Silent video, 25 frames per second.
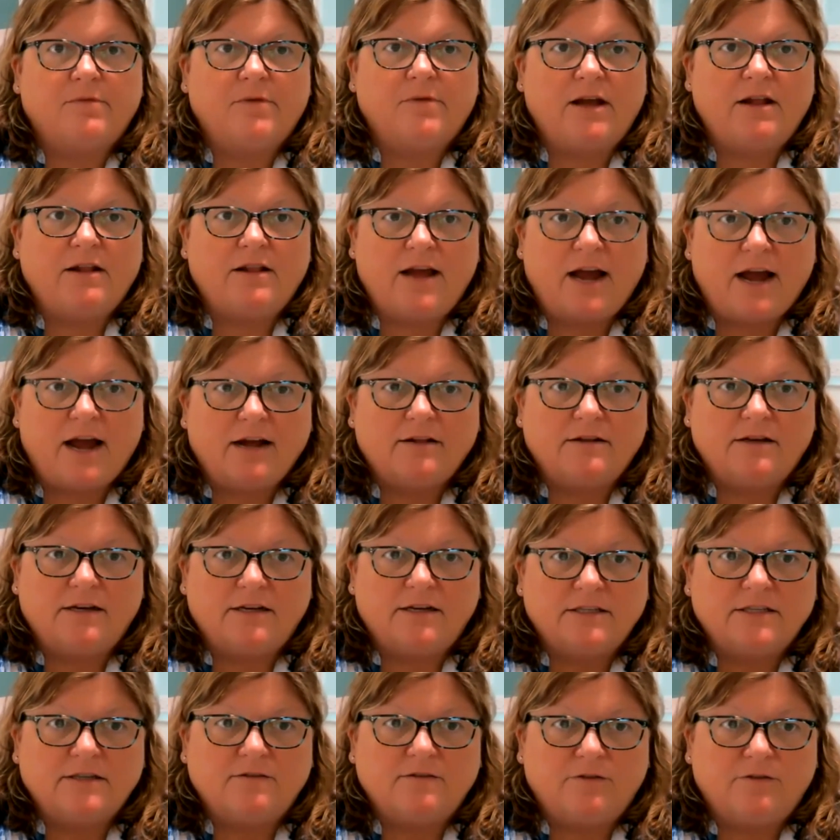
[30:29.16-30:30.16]
And that
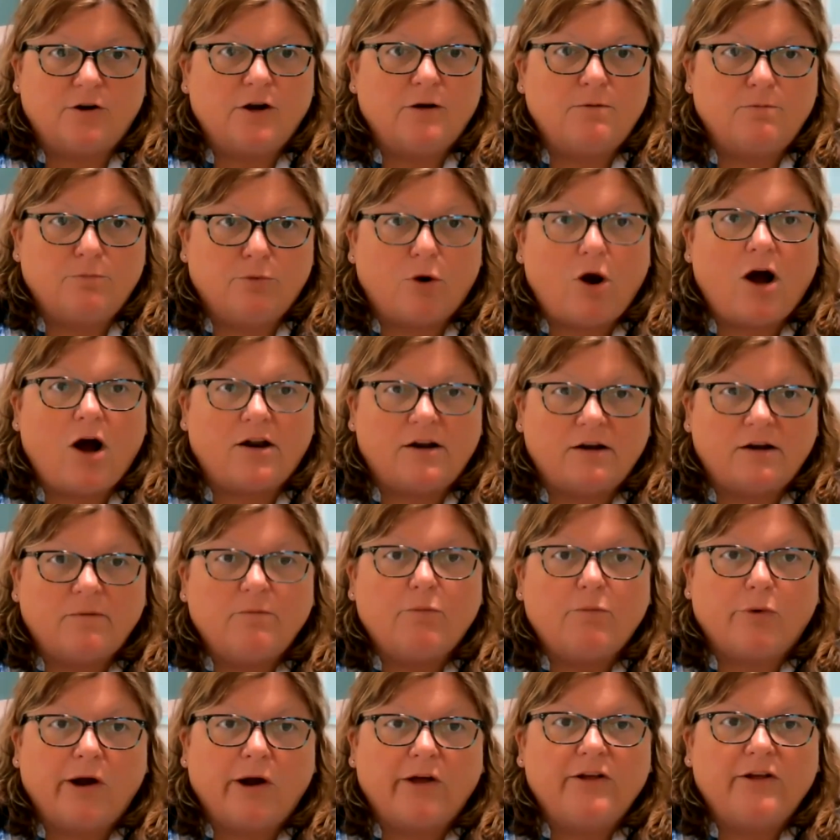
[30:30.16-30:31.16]
is a very broad
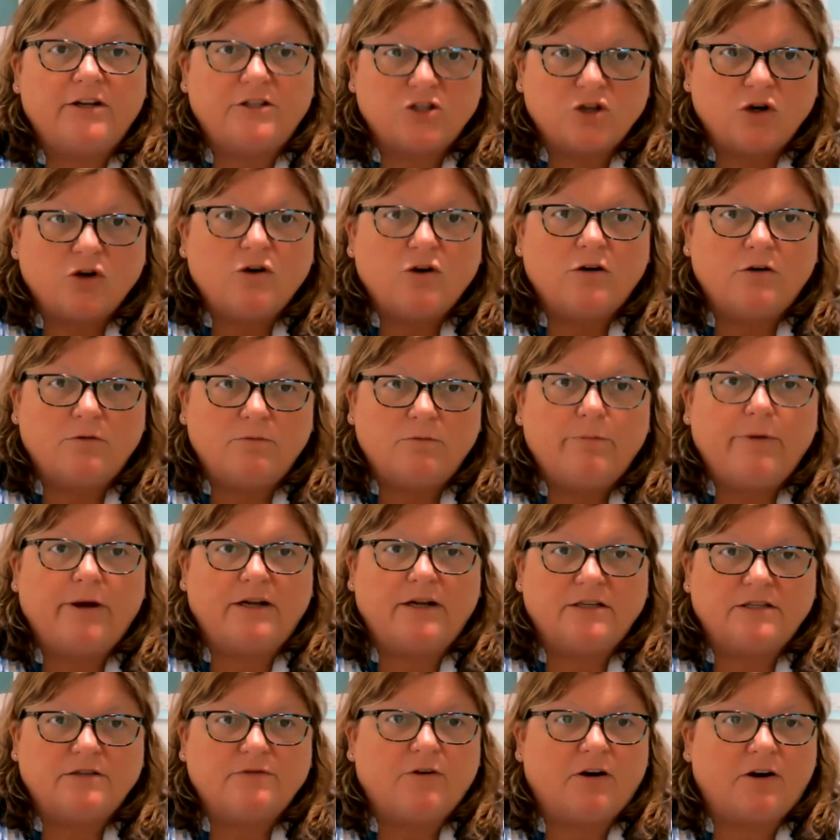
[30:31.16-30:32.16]
umbrella term,
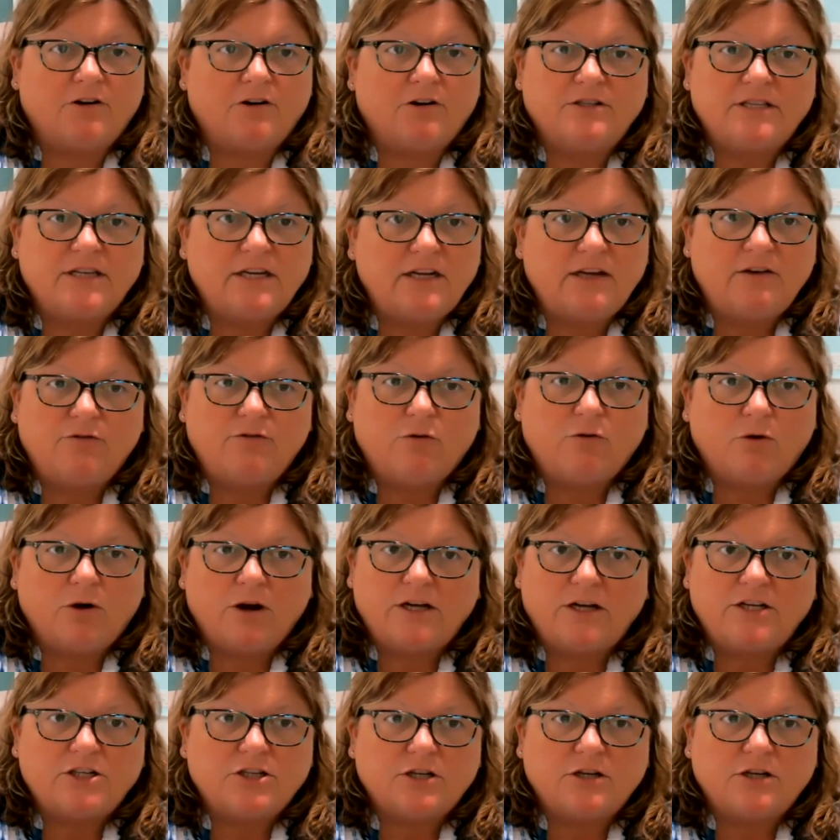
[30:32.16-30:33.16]
but as far as any
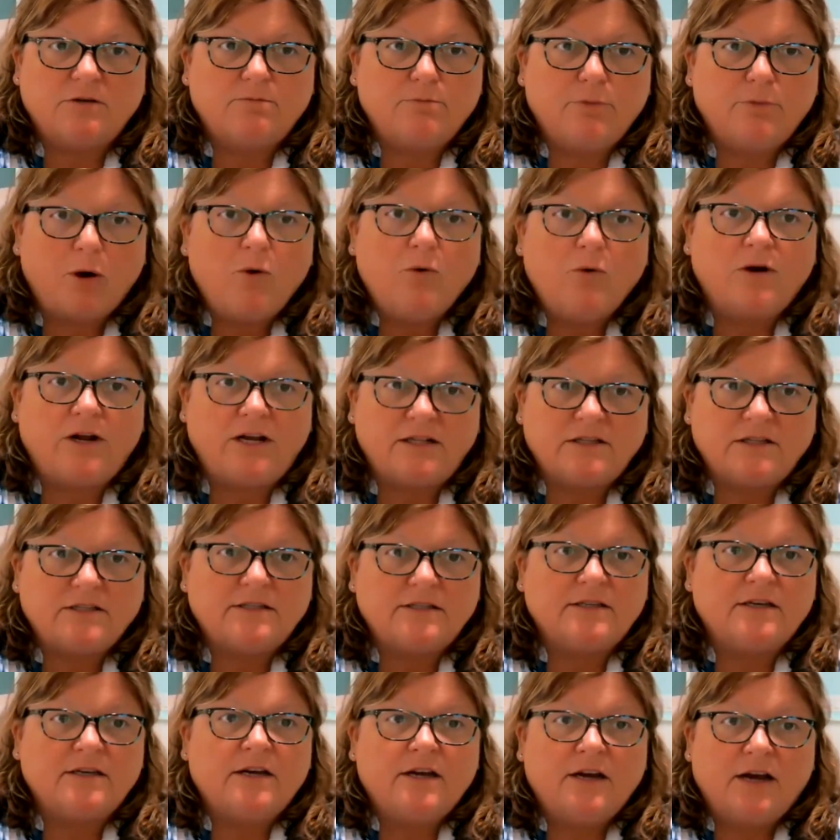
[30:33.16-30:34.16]
4-H
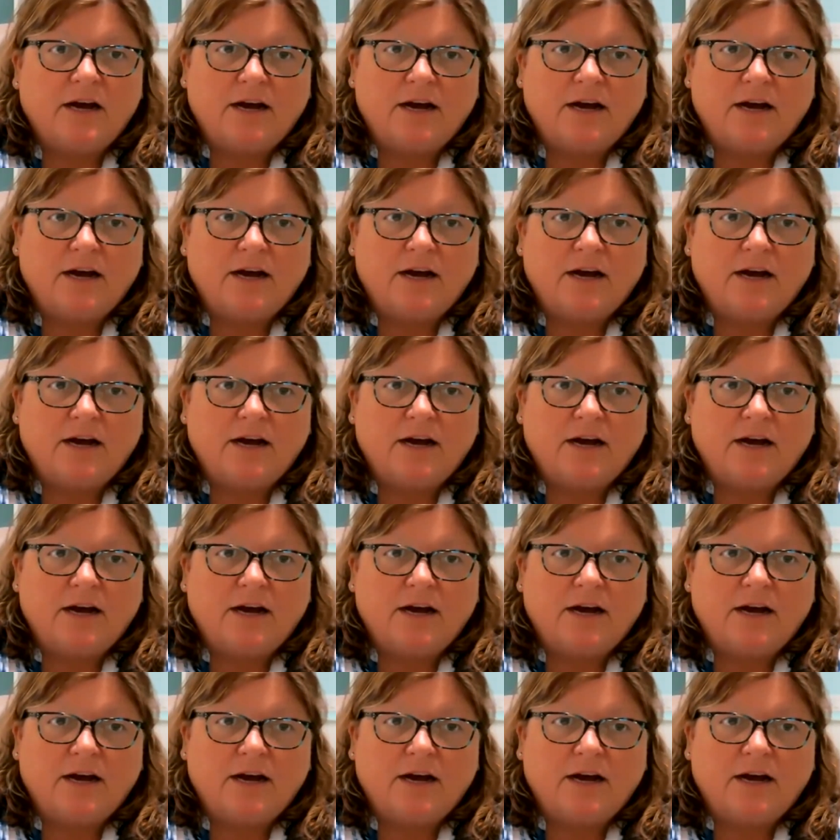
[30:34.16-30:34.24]
components,